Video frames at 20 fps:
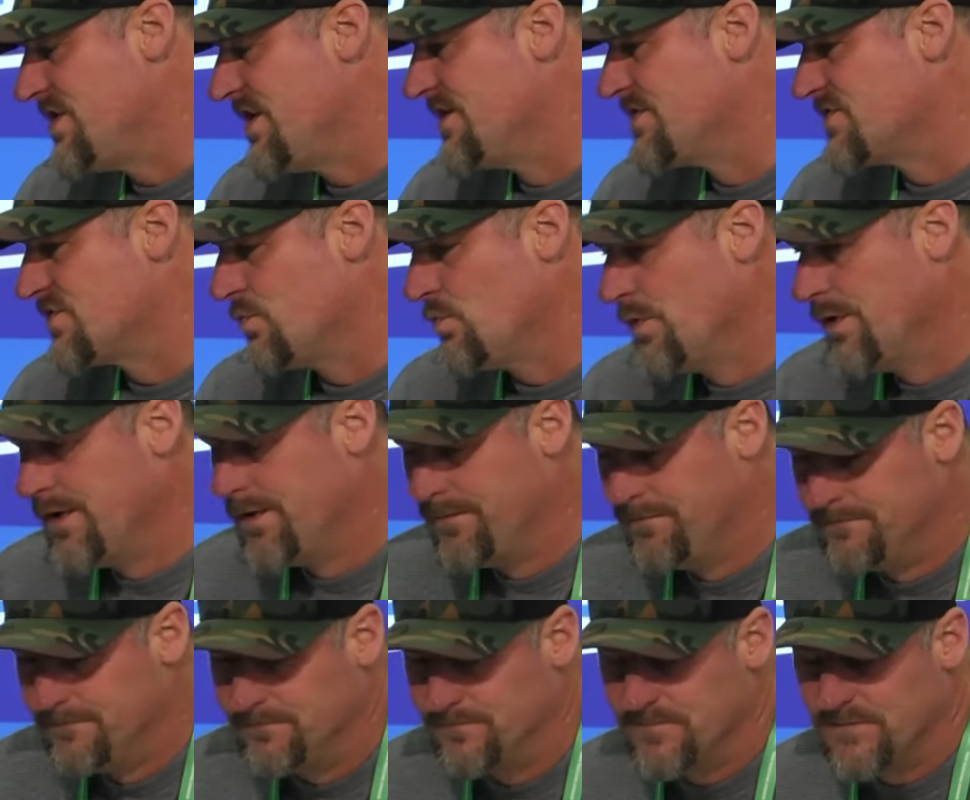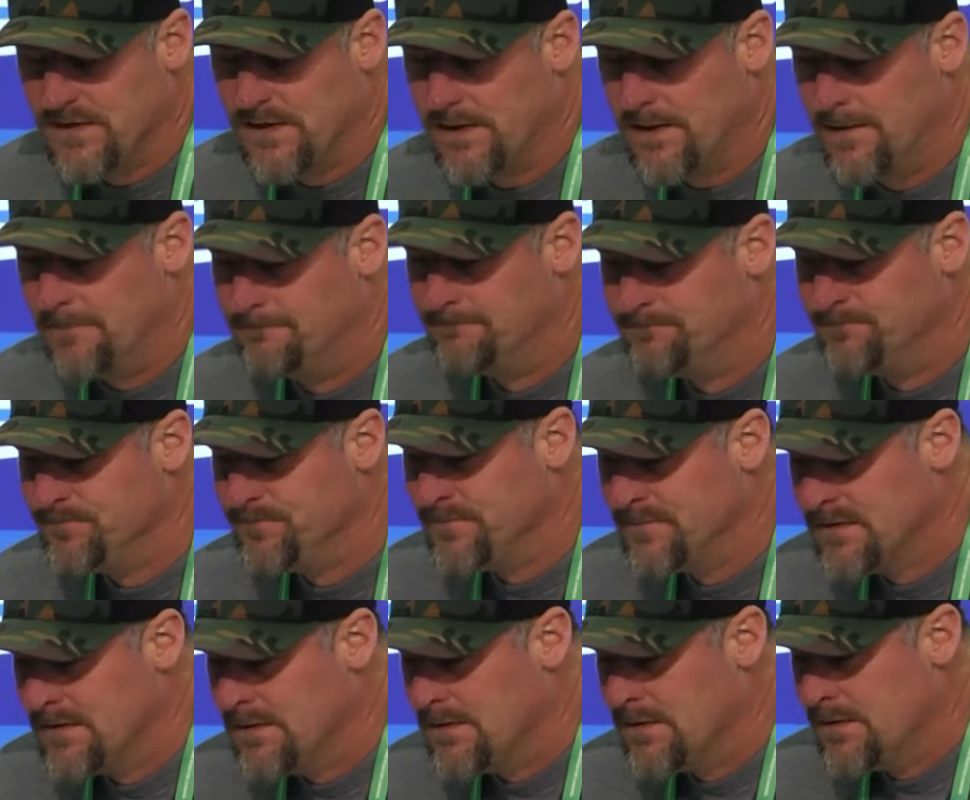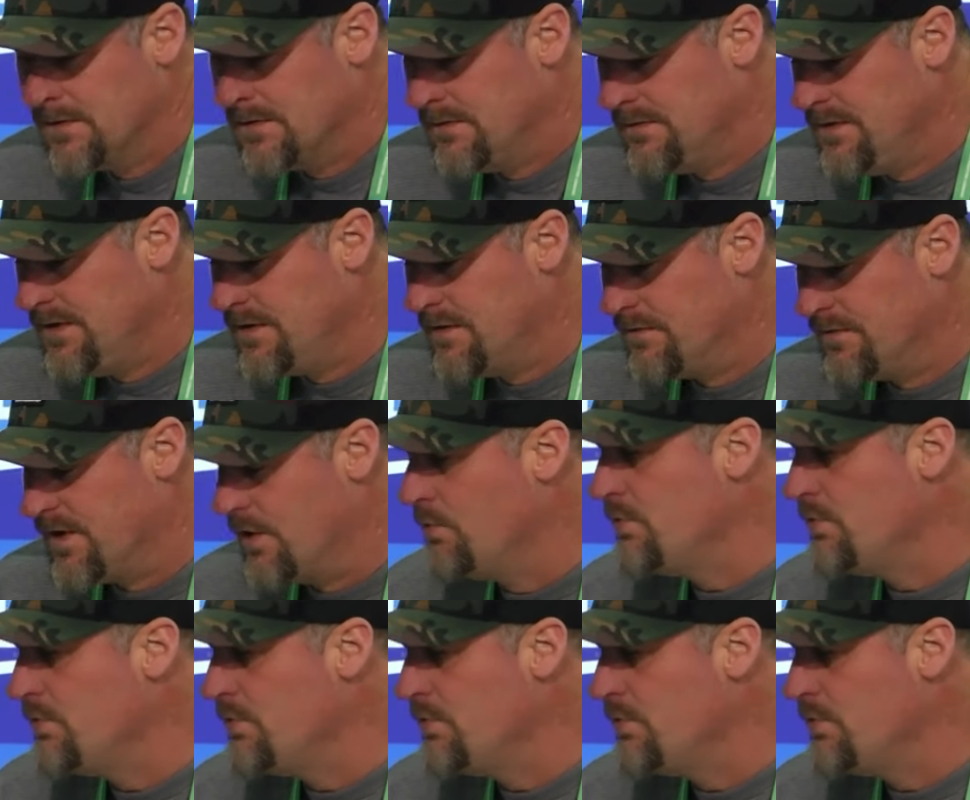chance to win? Um, you know, the